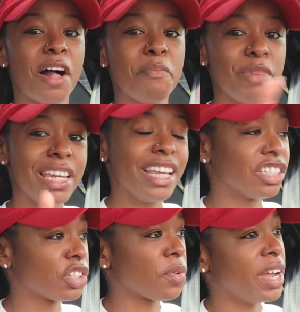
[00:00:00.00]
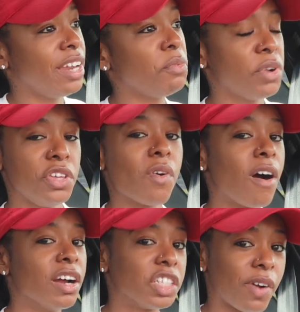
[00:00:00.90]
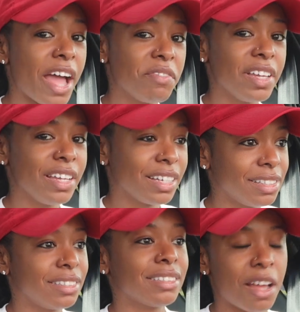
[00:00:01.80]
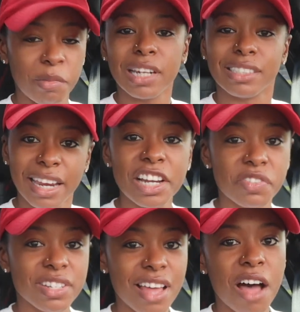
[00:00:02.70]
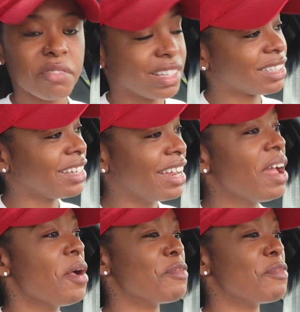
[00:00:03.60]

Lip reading: media screen when you are driving, because I mean, it's dangerous, obviously.